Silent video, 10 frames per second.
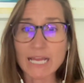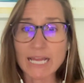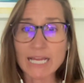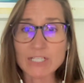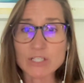
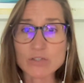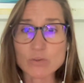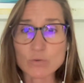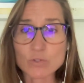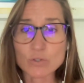and
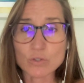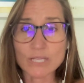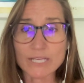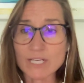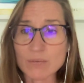social
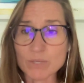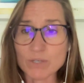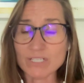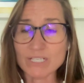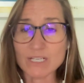and
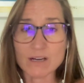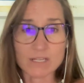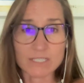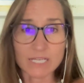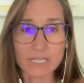community
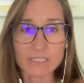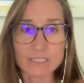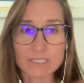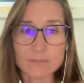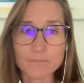
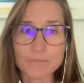contexts.